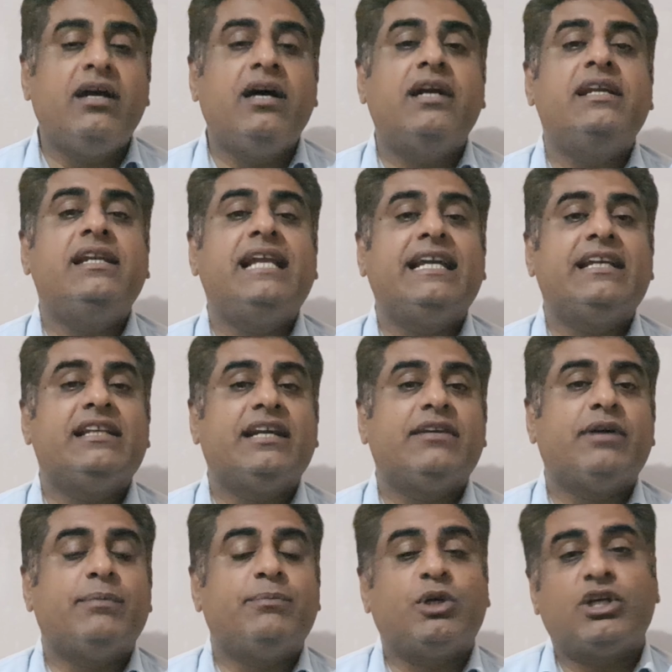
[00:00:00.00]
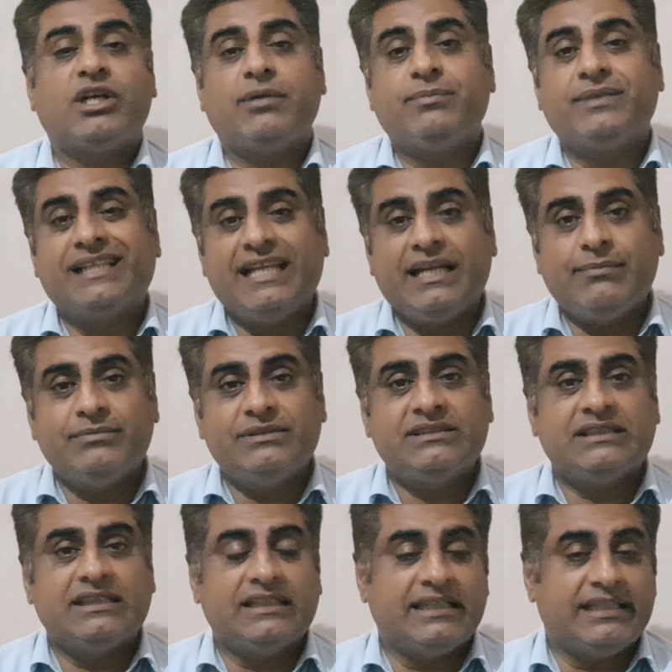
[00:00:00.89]
Unlike what Trump
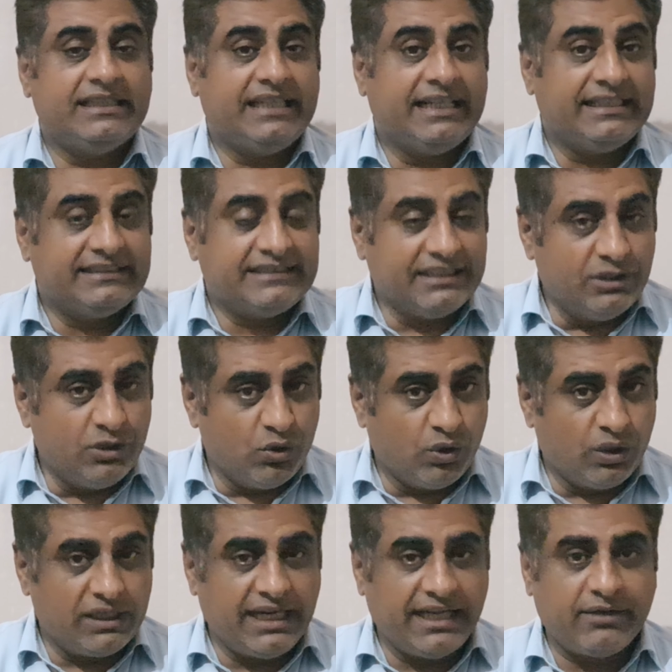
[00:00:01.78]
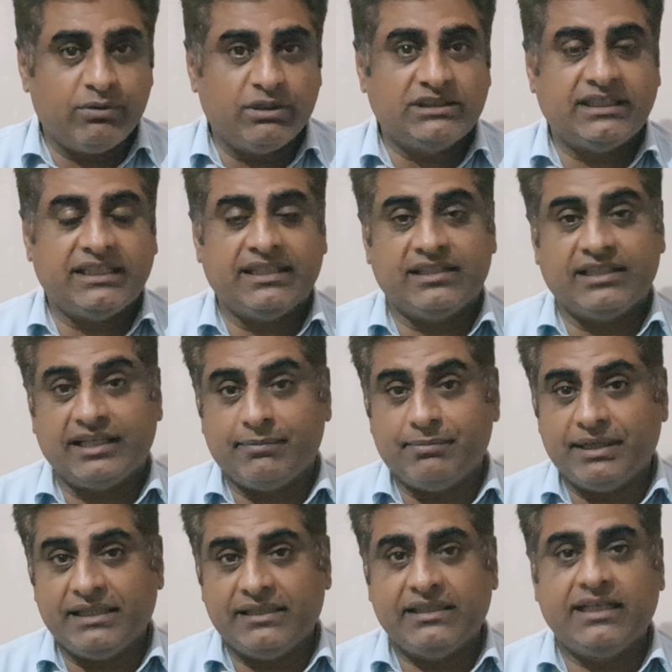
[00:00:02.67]
claimed, there is no language in the
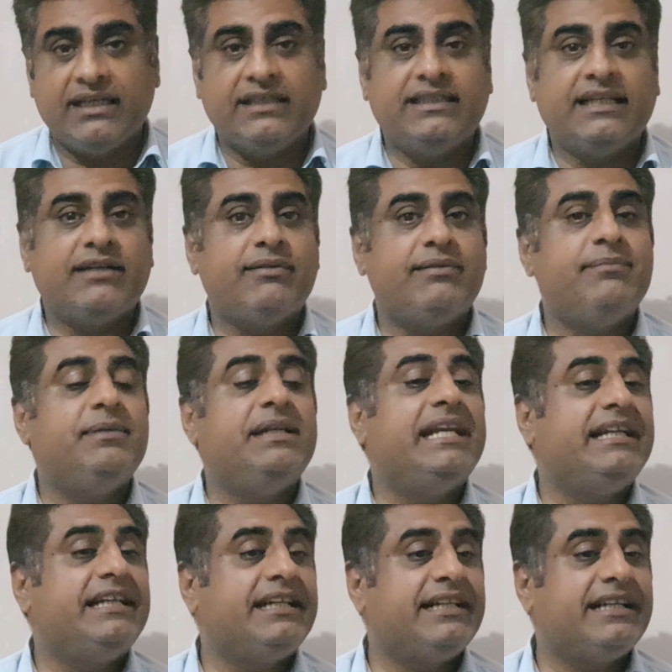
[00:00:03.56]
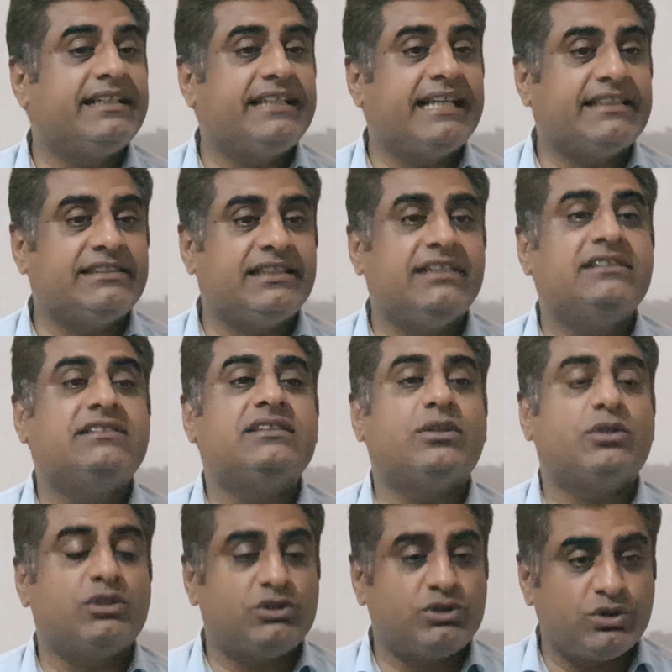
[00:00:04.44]
bill that eliminates
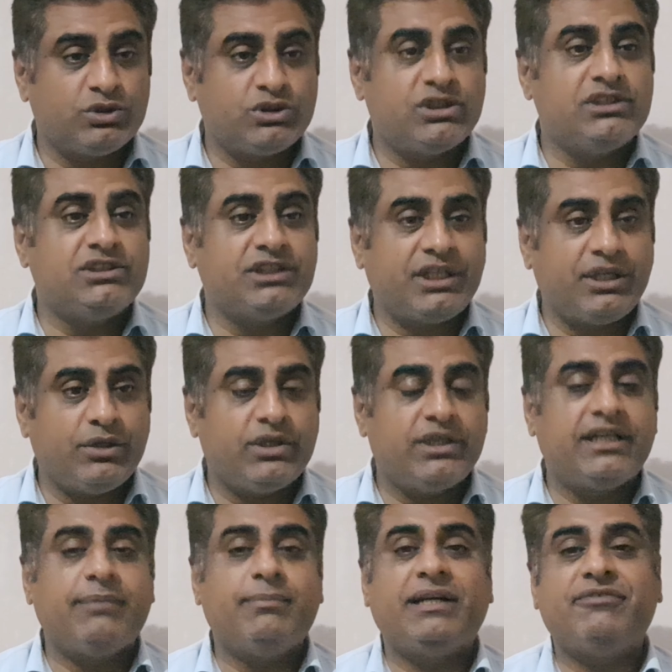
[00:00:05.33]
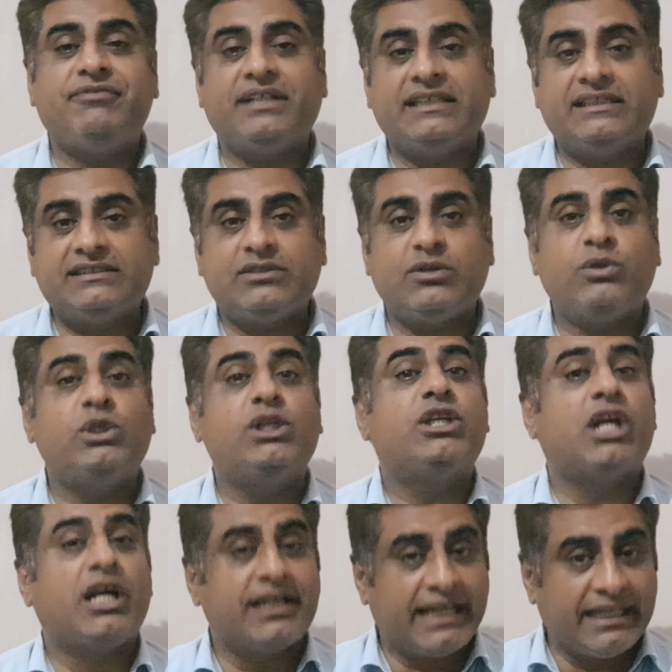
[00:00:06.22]
taxes on Social Security benefits
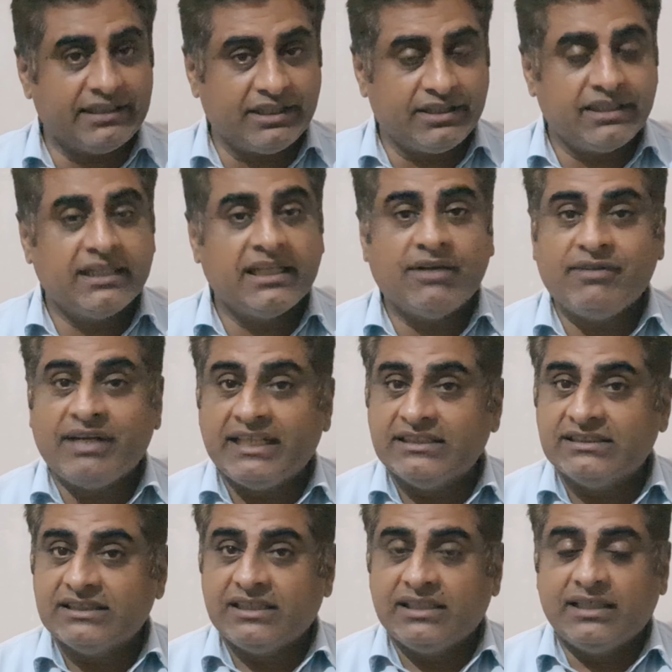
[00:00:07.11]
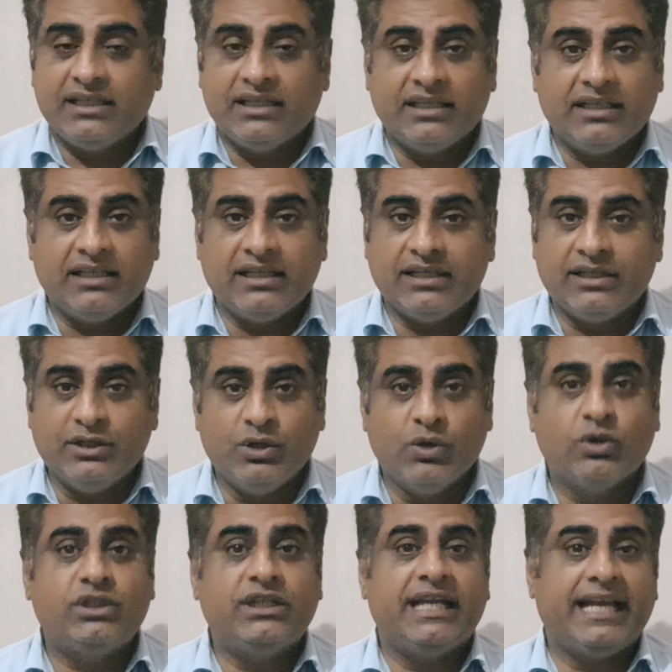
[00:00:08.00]
altogether. The phrase,
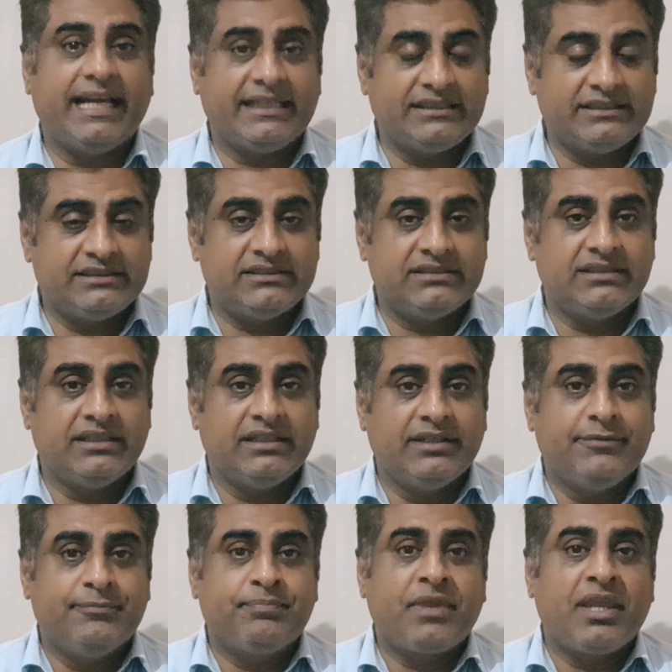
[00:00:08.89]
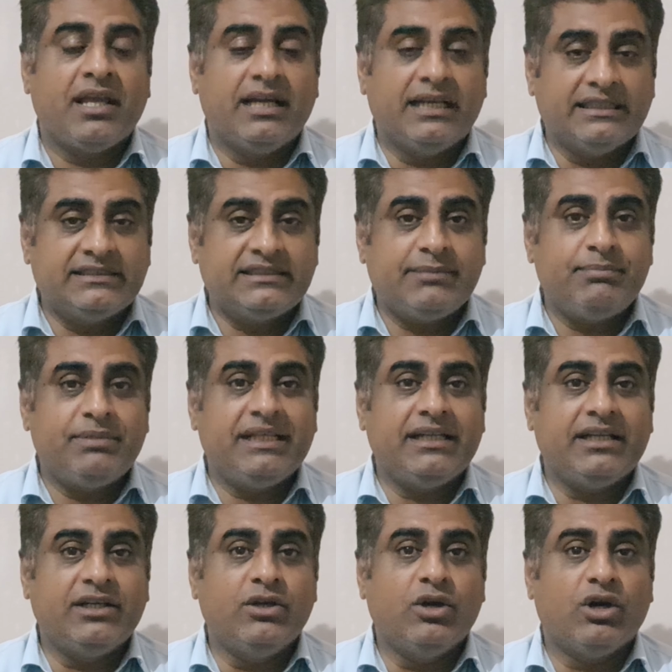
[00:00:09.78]
no tax, is
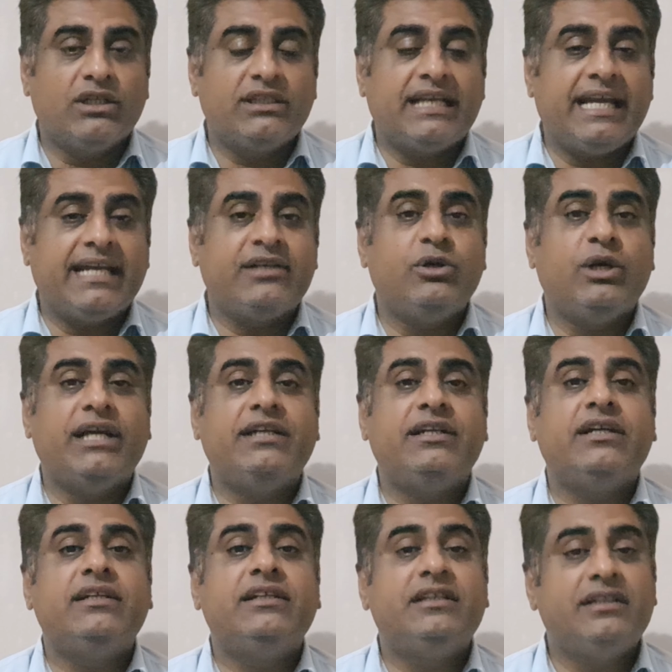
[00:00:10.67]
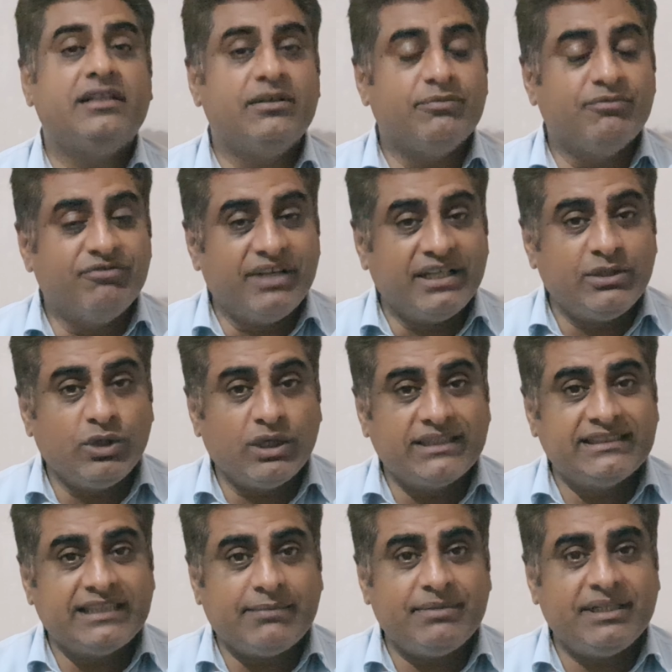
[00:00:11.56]
simply not accurate when you
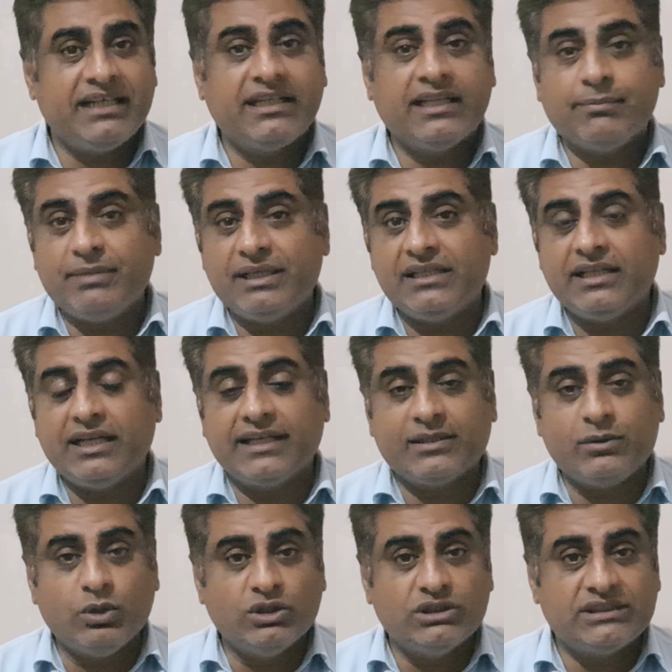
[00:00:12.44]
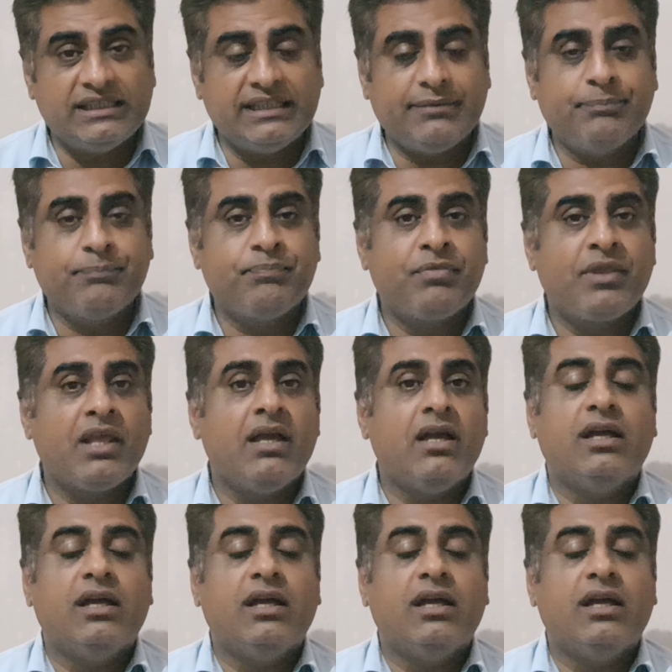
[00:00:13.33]
examine the bill closely.